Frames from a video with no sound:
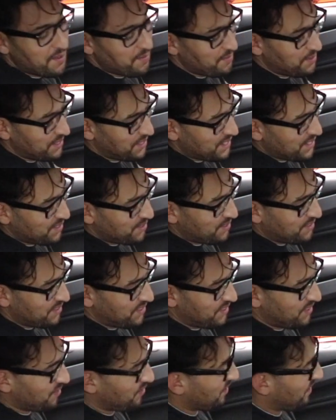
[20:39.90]
because
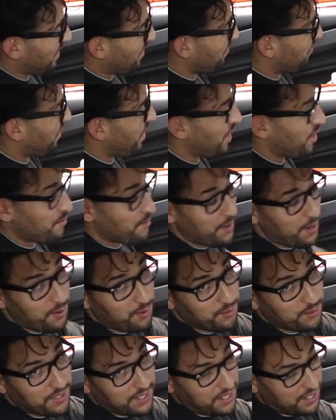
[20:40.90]
when I wired my
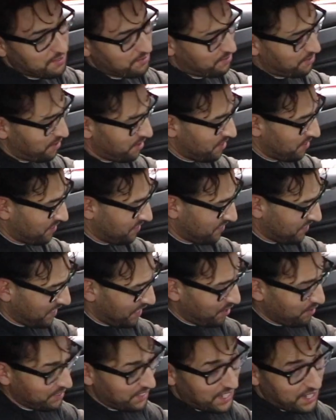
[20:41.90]
old AFR,
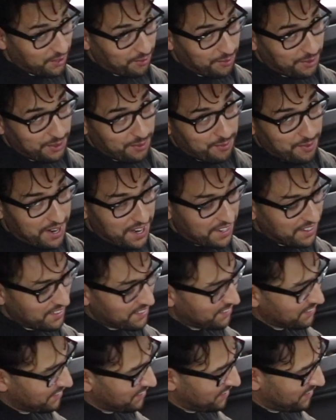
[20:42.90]
I only had a green
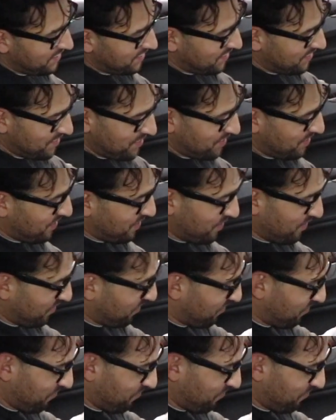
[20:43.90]
wire. So,